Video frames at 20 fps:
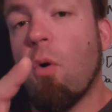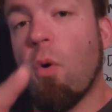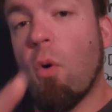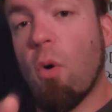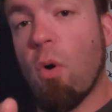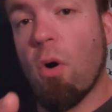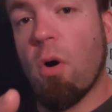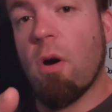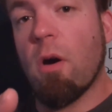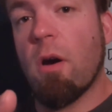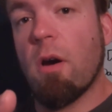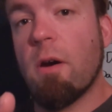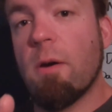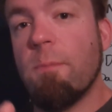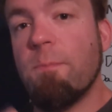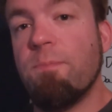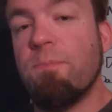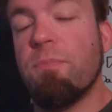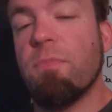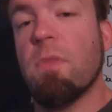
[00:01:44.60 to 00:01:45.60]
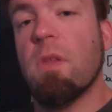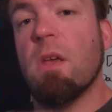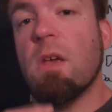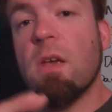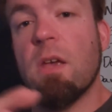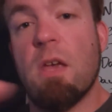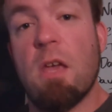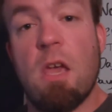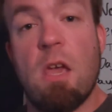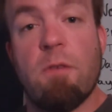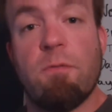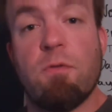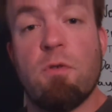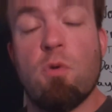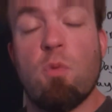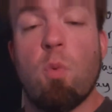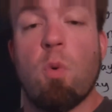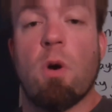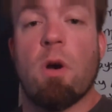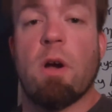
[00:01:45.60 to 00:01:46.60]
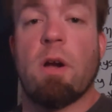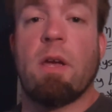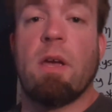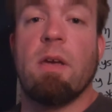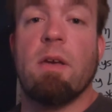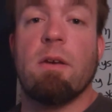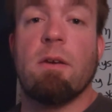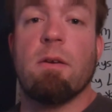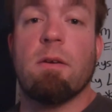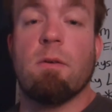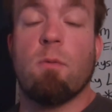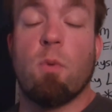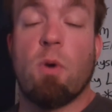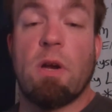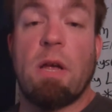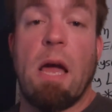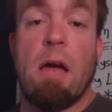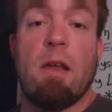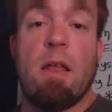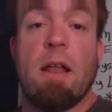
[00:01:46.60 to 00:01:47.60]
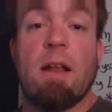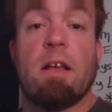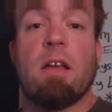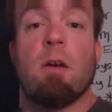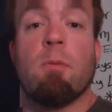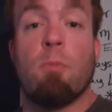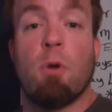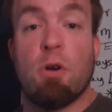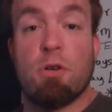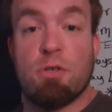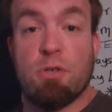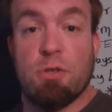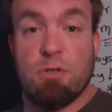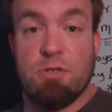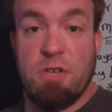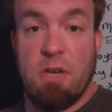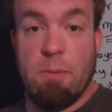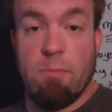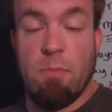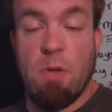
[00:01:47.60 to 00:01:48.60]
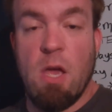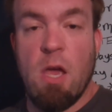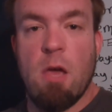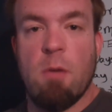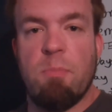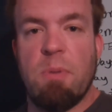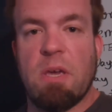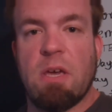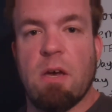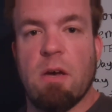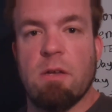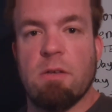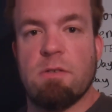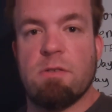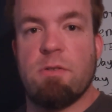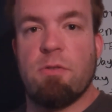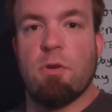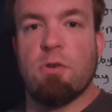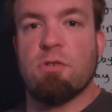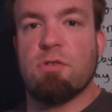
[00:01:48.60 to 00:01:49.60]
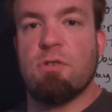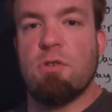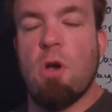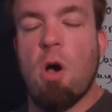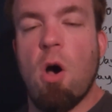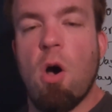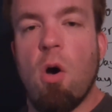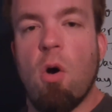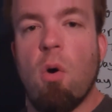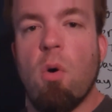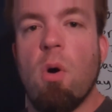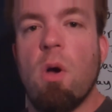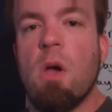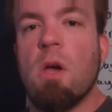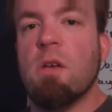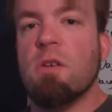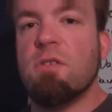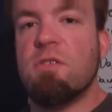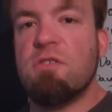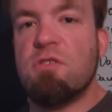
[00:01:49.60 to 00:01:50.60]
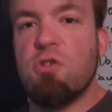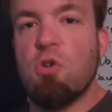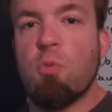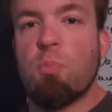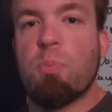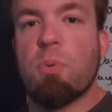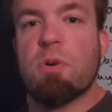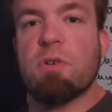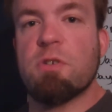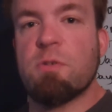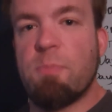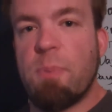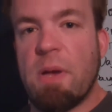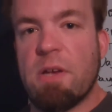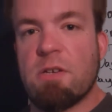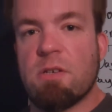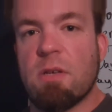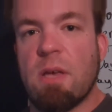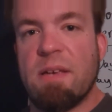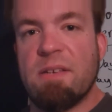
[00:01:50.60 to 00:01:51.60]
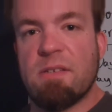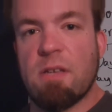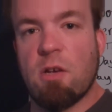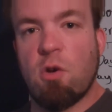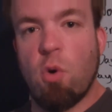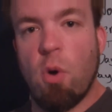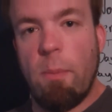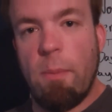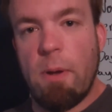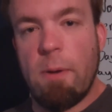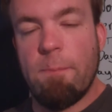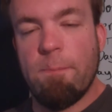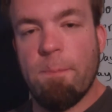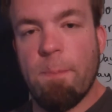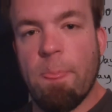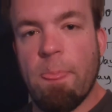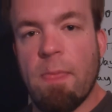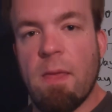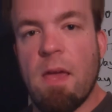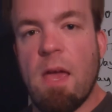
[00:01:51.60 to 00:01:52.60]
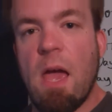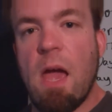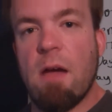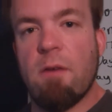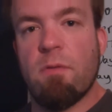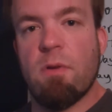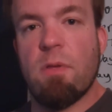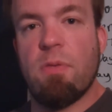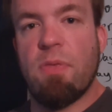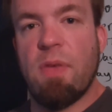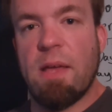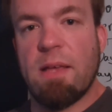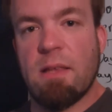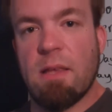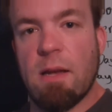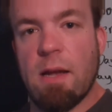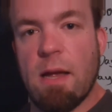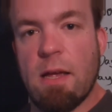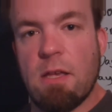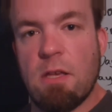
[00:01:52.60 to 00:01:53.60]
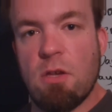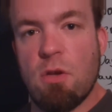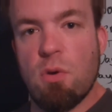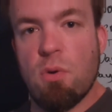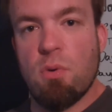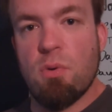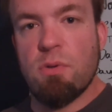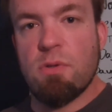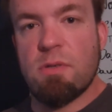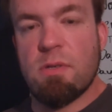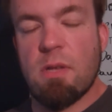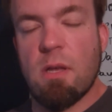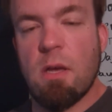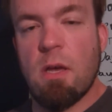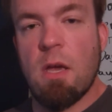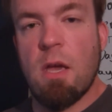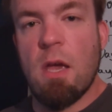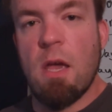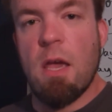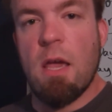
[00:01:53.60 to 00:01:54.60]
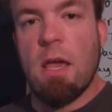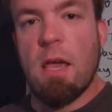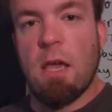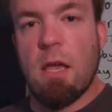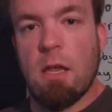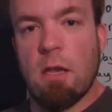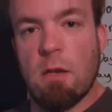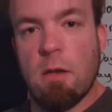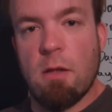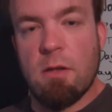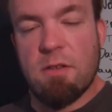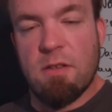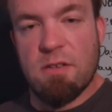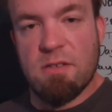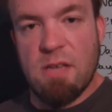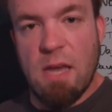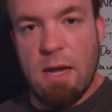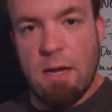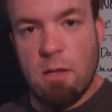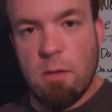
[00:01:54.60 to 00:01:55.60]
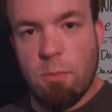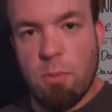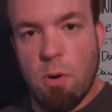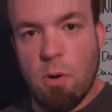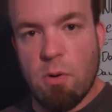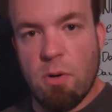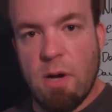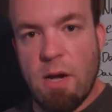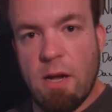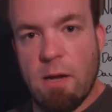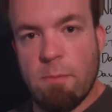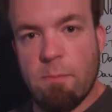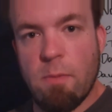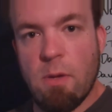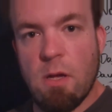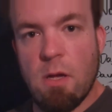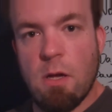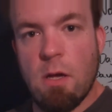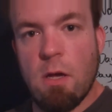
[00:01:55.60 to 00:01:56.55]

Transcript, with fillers: or if you work work out at a commercial gym because there's no super specialized equipment. Everything that I used in designing the program